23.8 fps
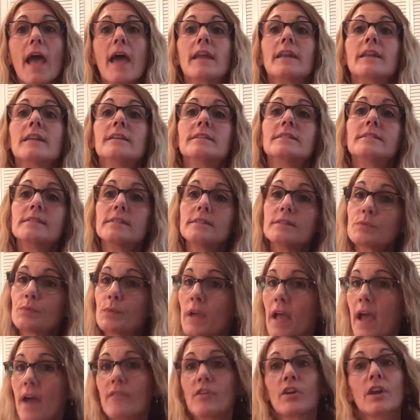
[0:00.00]
And since
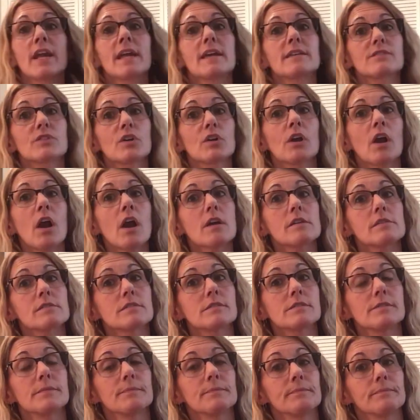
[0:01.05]
we have our hands on our
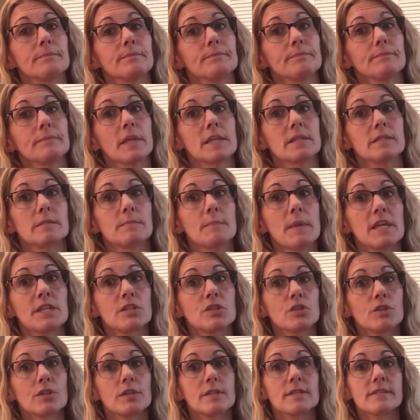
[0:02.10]
hearts, let's make
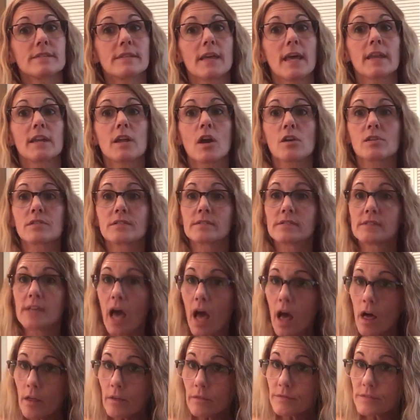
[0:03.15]
sure to send
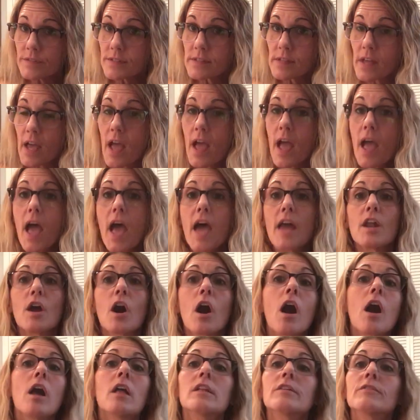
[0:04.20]
ourselves and
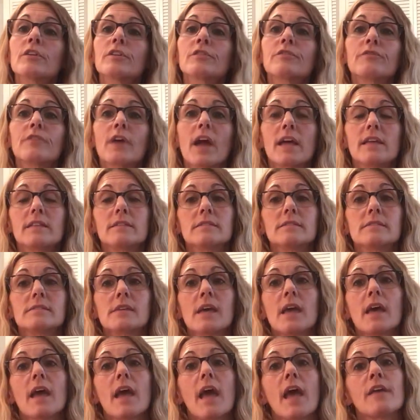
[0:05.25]
all of our
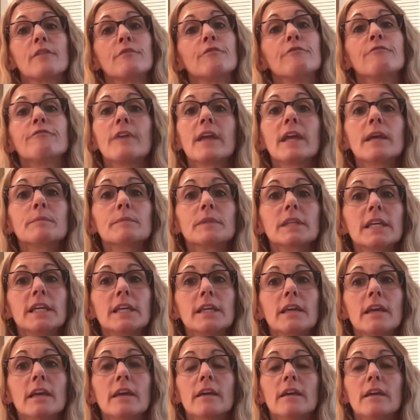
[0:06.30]
friends and
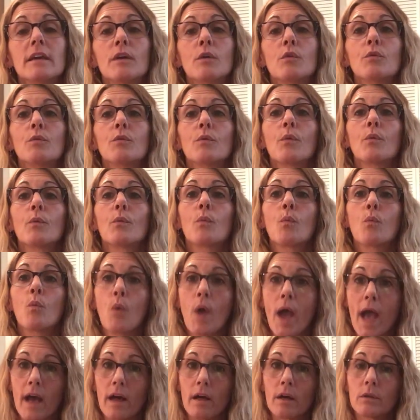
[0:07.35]
family
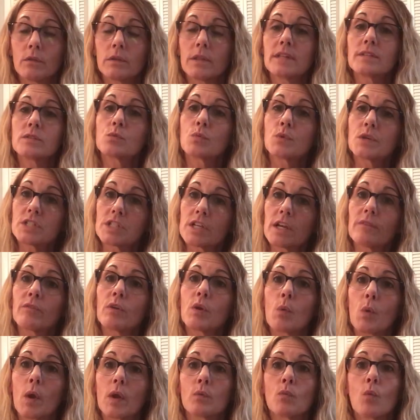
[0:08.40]
well. Let's wish
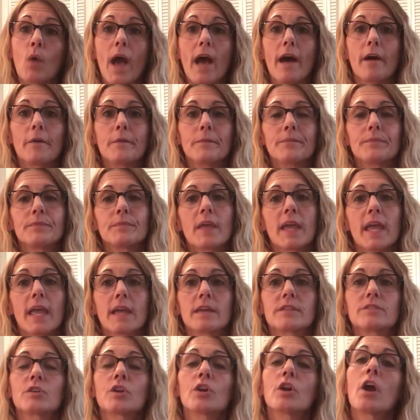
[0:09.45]
everyone well.
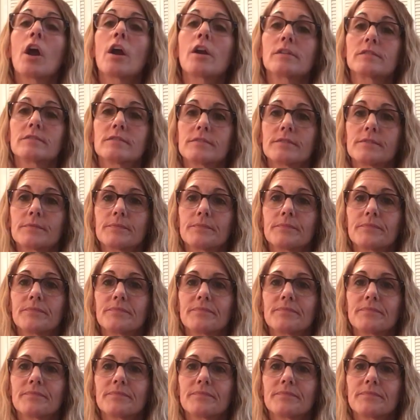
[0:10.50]
Hands on our hearts.